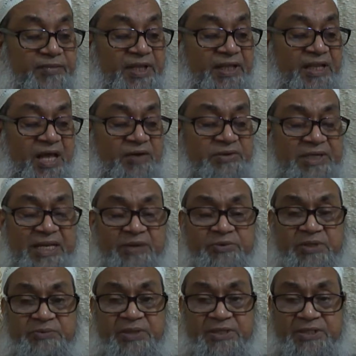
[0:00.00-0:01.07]
Now, in
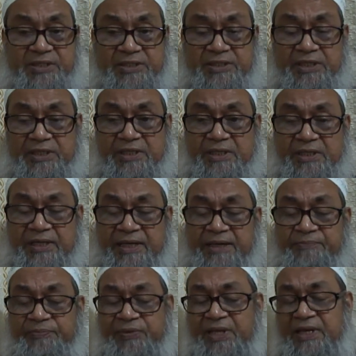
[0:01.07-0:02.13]
amoebiasis,
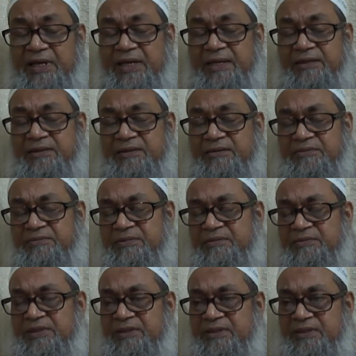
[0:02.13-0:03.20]

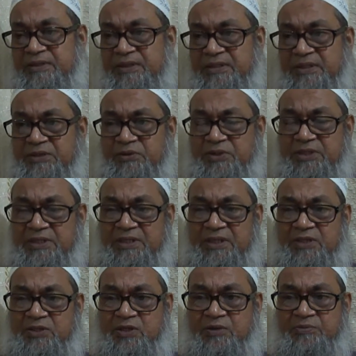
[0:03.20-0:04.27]
it is used in
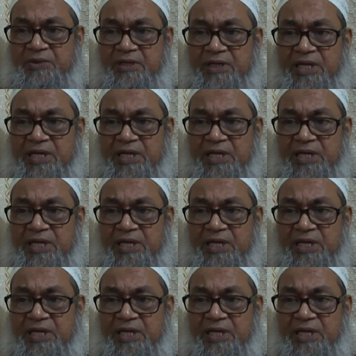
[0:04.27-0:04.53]
case of